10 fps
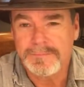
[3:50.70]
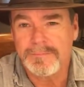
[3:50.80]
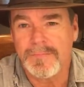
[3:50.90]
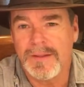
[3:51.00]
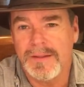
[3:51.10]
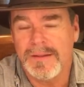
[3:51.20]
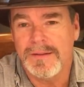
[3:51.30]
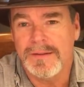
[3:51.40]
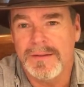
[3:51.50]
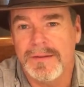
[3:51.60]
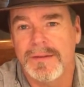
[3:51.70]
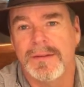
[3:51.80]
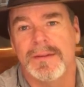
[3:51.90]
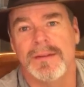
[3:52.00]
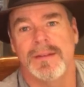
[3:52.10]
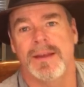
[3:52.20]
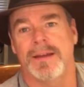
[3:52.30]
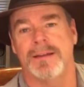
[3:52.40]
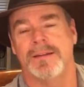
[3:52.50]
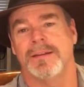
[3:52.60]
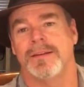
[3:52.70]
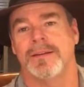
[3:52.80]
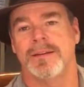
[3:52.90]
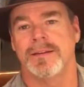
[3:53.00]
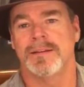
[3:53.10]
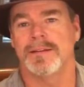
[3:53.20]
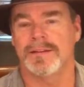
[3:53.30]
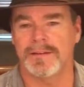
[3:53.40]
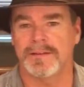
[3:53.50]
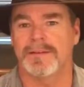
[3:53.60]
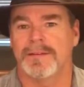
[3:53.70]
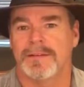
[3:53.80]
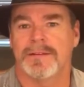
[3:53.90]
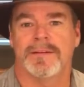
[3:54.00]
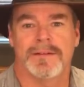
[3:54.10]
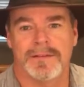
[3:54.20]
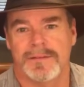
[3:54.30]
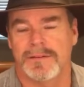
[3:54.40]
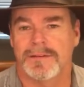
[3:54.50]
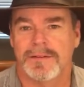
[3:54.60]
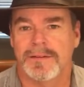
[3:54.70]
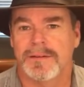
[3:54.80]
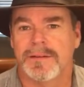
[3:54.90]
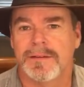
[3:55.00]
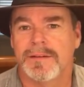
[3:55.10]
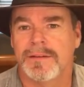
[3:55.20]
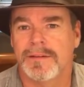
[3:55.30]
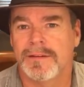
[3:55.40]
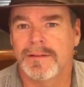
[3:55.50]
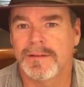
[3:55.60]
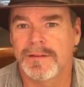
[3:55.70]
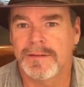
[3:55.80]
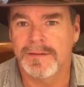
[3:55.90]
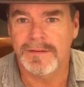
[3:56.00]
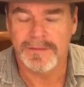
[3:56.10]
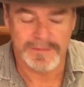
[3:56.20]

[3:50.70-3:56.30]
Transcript: (silent)